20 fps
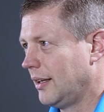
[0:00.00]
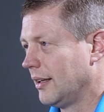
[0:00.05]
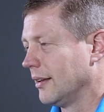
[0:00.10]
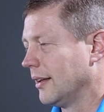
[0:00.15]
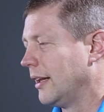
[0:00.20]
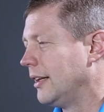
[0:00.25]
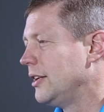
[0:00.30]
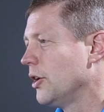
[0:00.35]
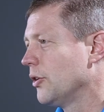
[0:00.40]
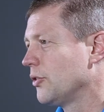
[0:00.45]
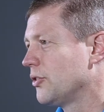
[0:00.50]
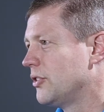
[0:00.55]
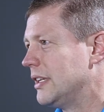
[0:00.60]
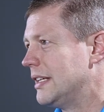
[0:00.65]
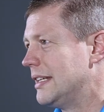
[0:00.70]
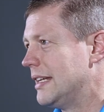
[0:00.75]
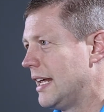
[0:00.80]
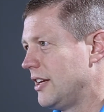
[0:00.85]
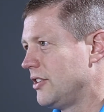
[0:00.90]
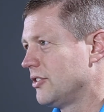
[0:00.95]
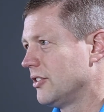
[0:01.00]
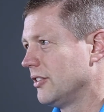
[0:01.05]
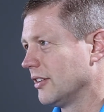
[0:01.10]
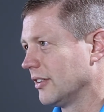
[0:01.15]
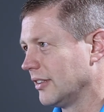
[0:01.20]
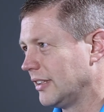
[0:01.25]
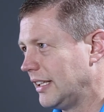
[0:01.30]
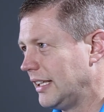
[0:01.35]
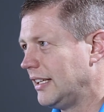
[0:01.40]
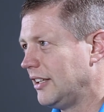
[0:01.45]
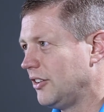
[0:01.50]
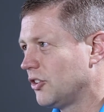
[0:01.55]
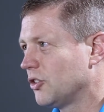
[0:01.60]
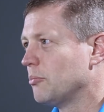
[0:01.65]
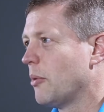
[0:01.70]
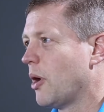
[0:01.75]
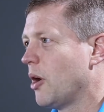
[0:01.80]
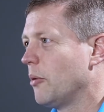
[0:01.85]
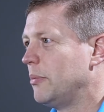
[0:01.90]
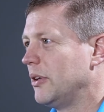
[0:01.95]
Lendio is the nation's leading
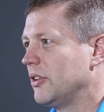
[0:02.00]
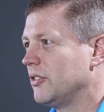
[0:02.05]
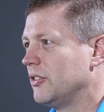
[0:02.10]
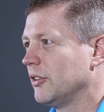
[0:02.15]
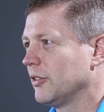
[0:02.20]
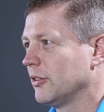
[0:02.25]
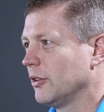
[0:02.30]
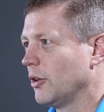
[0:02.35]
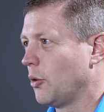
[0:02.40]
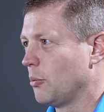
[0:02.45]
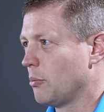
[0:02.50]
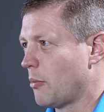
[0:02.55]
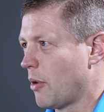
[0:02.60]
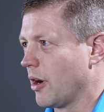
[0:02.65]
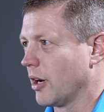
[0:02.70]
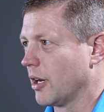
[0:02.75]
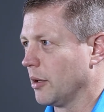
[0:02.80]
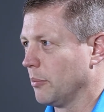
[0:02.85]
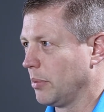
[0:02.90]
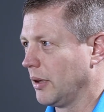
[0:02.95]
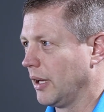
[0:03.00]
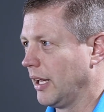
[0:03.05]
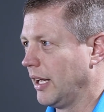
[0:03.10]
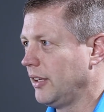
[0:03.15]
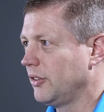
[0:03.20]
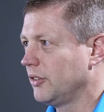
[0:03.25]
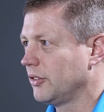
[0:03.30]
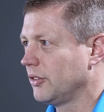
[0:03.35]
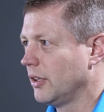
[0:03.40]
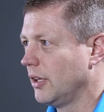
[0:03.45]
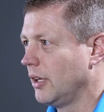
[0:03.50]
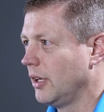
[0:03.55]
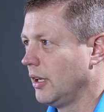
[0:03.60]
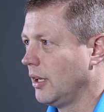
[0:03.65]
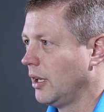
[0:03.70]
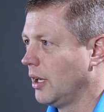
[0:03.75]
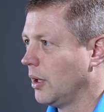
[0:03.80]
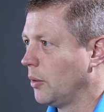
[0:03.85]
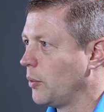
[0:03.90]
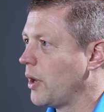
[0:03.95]
small business loan marketplace
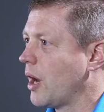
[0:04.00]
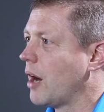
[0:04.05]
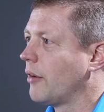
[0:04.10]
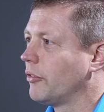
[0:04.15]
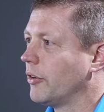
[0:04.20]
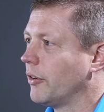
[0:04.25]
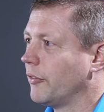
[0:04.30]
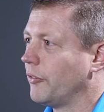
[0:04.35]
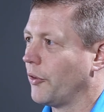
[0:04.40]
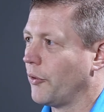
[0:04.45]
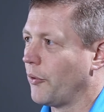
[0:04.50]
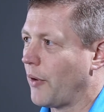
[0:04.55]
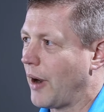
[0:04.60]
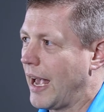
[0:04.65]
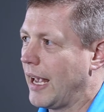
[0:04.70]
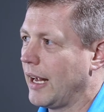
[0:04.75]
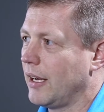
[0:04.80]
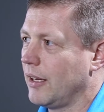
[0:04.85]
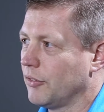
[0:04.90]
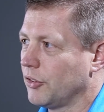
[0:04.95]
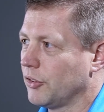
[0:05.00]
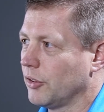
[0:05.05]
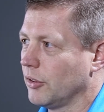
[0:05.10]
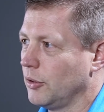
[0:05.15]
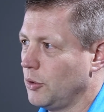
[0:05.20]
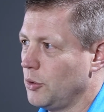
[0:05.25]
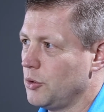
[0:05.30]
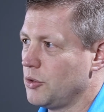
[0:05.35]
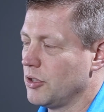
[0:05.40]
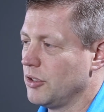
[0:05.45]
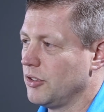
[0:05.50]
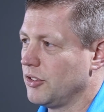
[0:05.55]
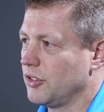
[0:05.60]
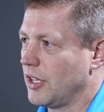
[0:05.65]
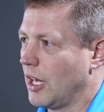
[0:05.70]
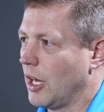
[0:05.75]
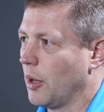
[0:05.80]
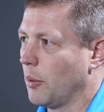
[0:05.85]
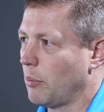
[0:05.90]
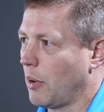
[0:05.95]
and we offer a variety of solutions
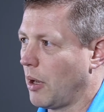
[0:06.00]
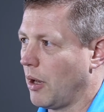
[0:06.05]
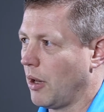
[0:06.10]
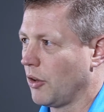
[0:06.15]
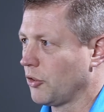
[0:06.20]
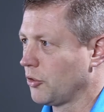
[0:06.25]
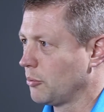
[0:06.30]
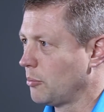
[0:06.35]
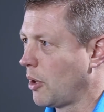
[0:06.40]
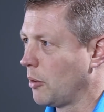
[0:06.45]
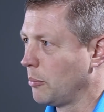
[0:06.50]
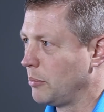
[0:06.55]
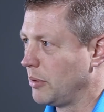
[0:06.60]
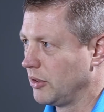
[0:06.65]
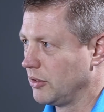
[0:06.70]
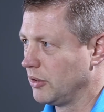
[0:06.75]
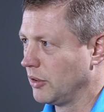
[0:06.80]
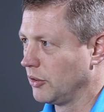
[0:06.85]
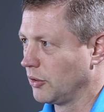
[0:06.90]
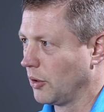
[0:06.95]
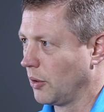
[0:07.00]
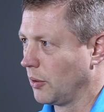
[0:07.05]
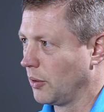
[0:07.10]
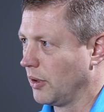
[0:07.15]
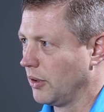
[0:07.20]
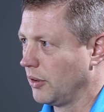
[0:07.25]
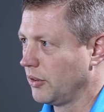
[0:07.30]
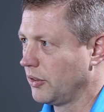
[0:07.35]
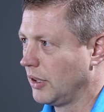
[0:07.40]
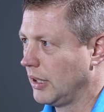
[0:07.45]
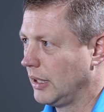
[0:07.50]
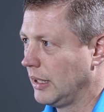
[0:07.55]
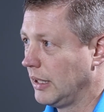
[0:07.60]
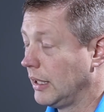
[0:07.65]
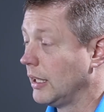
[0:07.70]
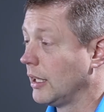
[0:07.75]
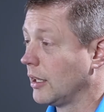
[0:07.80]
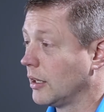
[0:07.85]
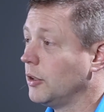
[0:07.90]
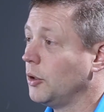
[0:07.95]
to help all small business owners,
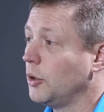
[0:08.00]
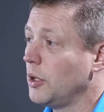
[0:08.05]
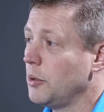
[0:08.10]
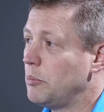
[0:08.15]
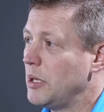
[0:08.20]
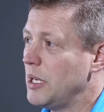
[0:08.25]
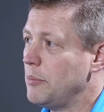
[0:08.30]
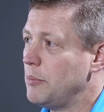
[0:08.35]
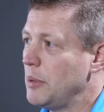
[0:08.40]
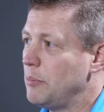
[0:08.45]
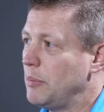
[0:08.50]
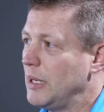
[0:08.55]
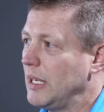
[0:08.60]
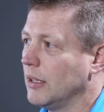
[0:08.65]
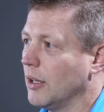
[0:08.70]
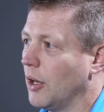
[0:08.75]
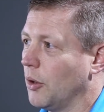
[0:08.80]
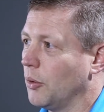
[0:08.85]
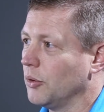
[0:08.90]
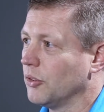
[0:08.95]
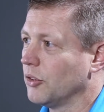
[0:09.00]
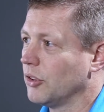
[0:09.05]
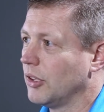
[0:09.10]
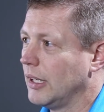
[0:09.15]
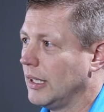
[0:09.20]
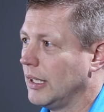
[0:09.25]
including PPP loans.